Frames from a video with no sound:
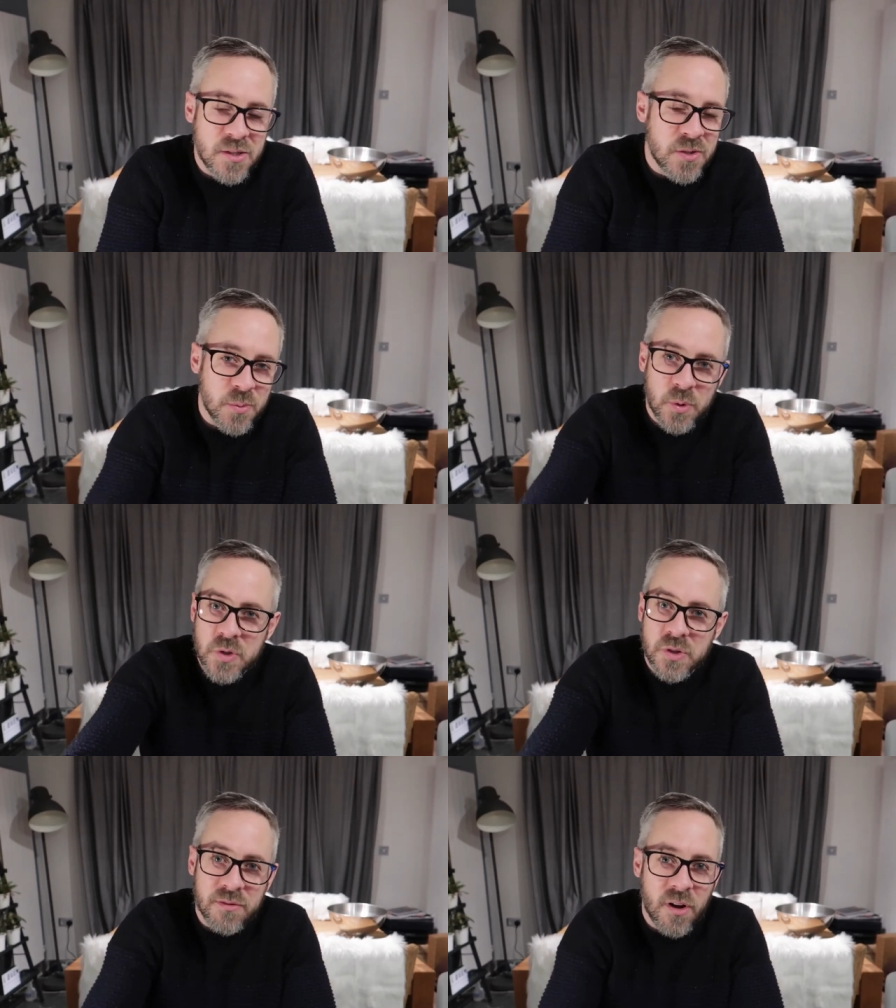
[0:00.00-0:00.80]

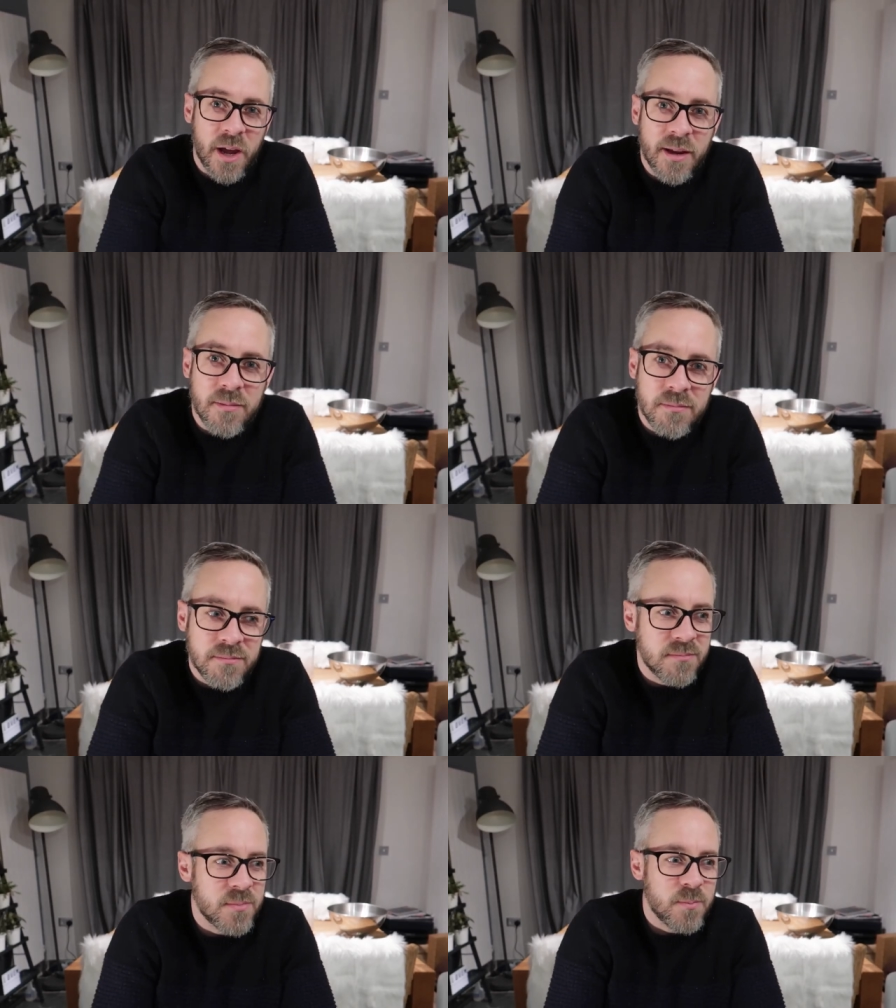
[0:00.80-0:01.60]
towards sort of like
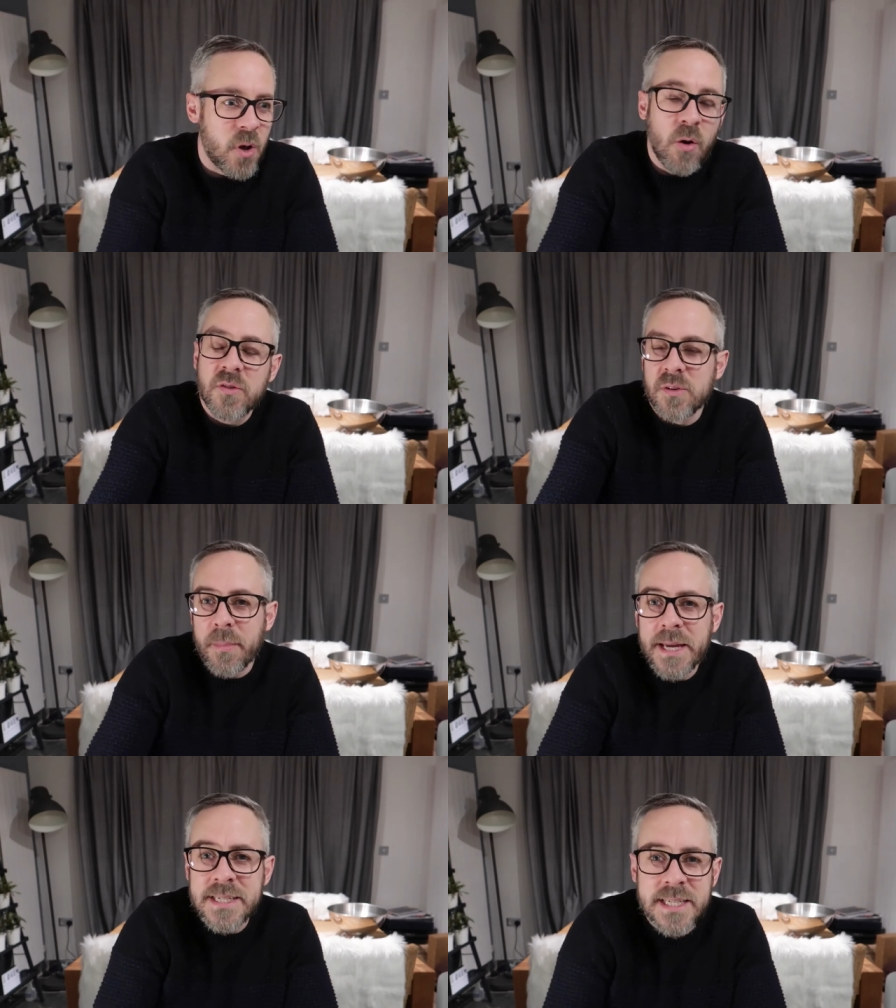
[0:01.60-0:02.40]
Oxford,
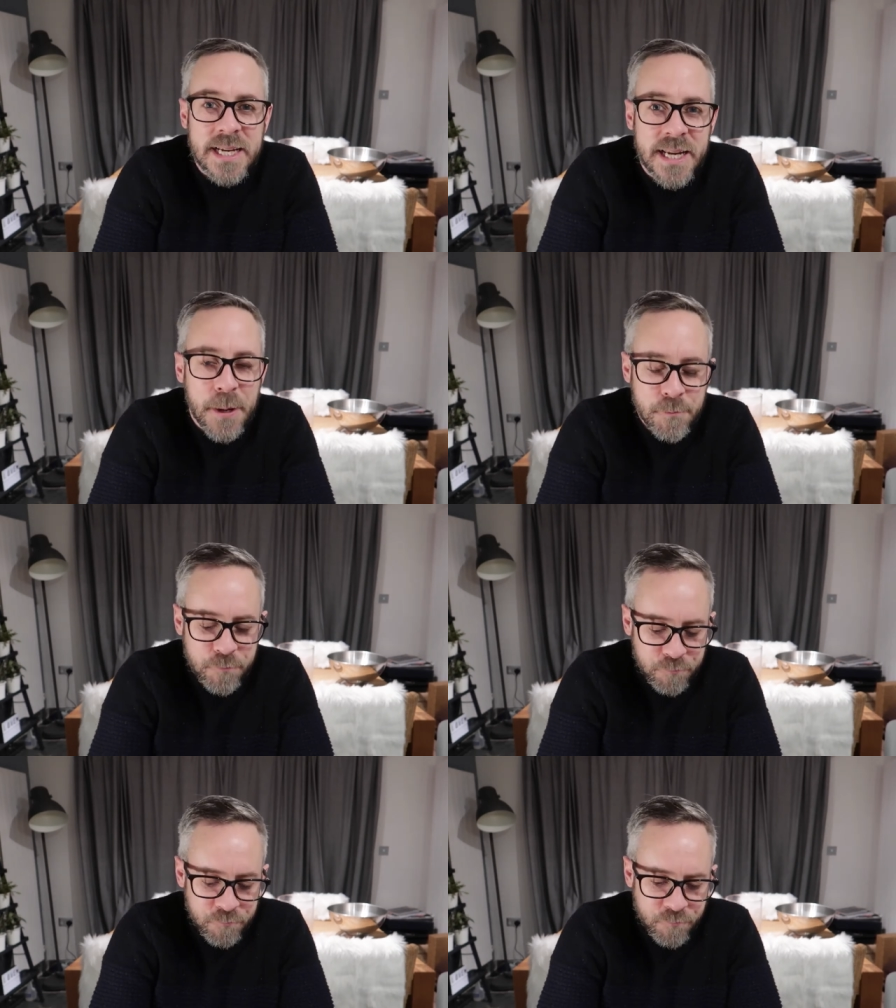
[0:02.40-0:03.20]
basically.
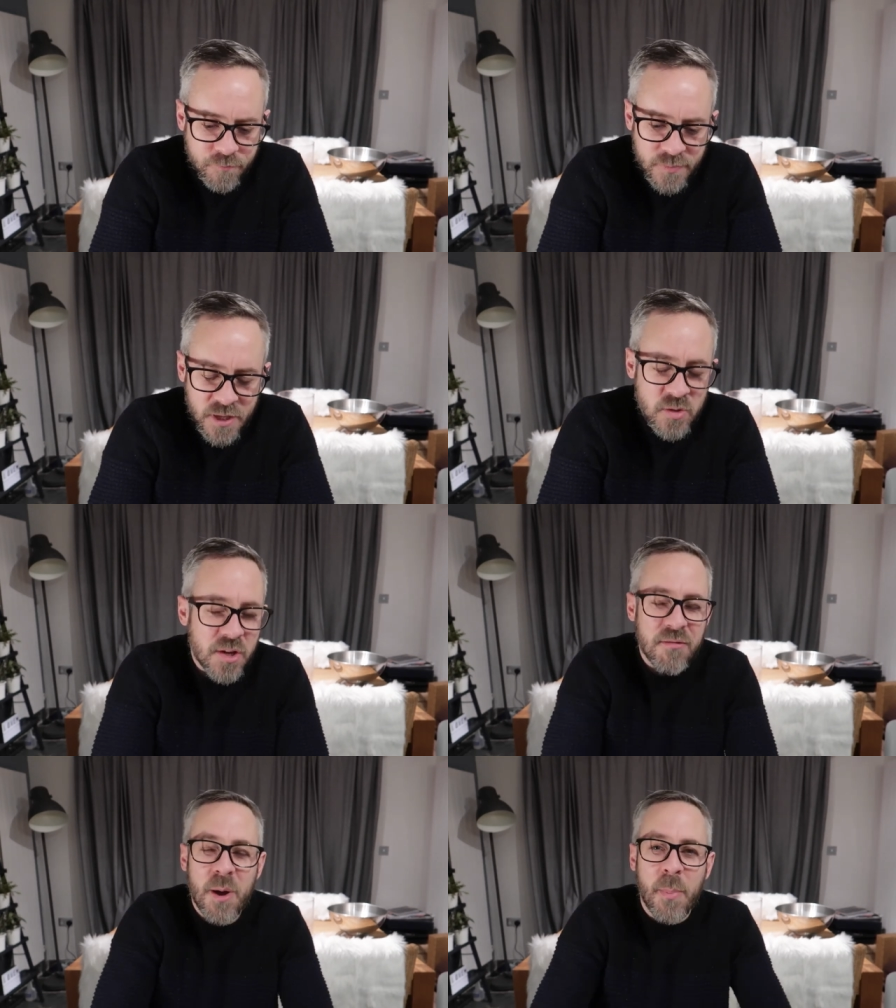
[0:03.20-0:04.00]
So
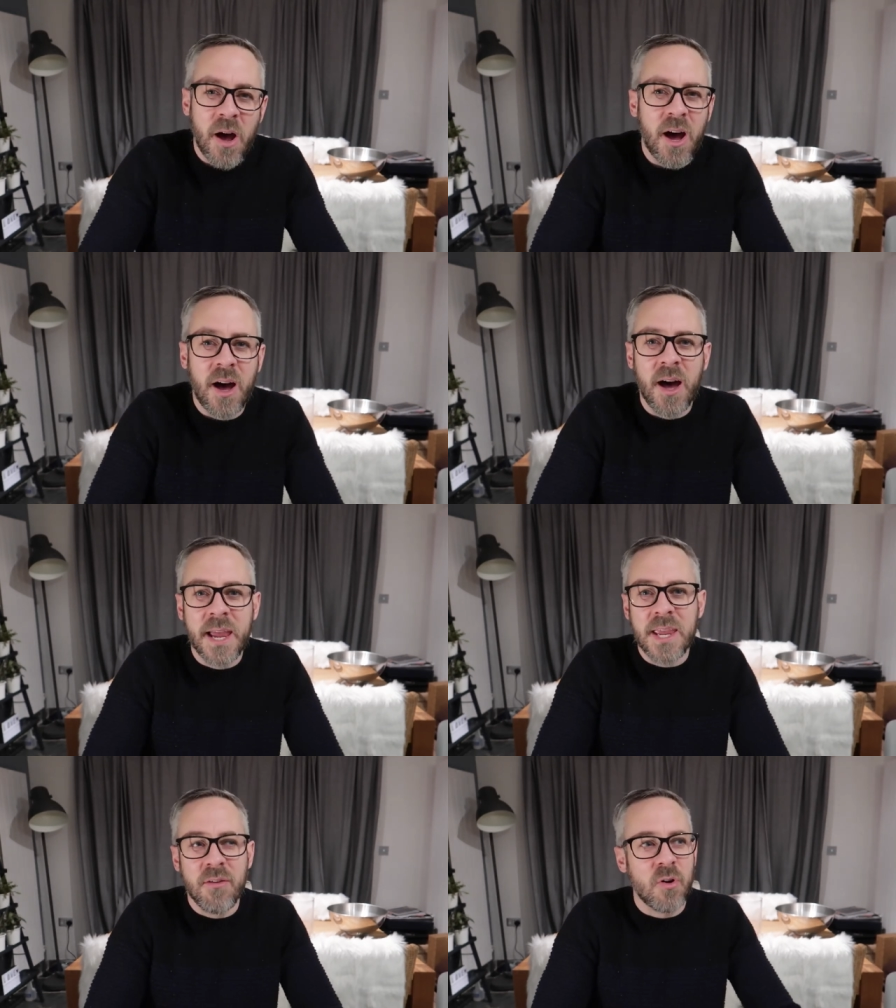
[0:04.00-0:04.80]
you're up high,
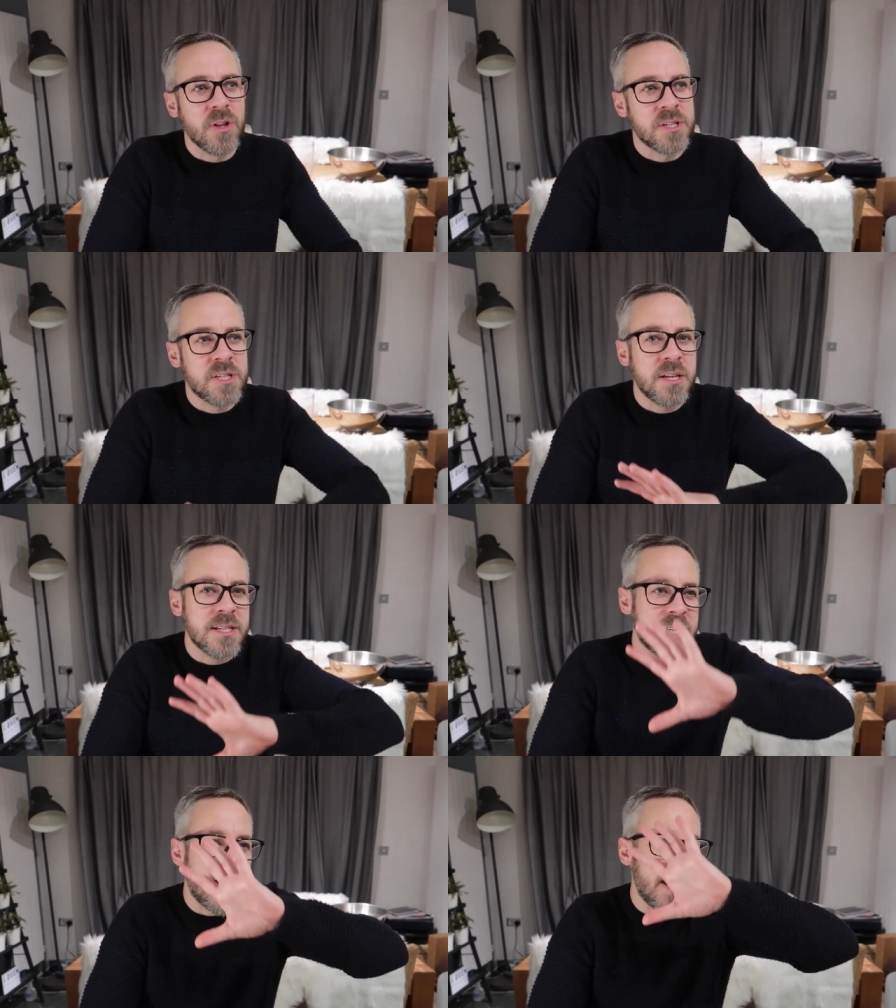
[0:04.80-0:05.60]
you've got the sun
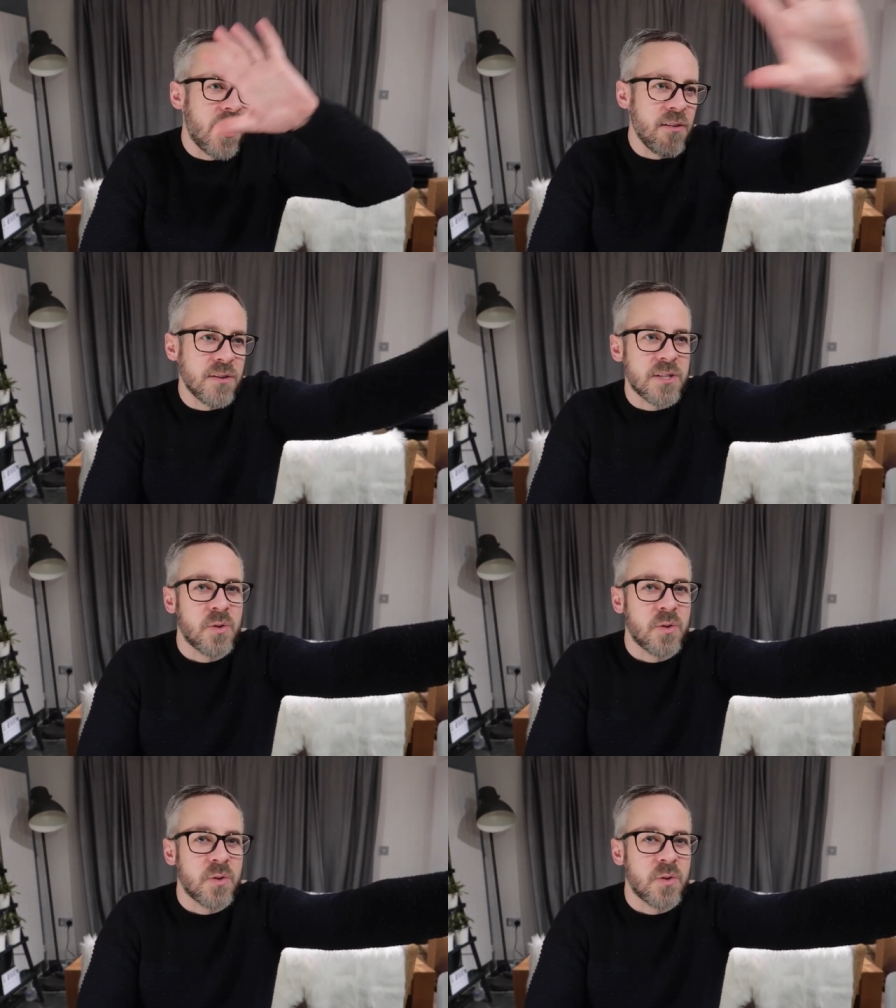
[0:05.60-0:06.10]
setting over to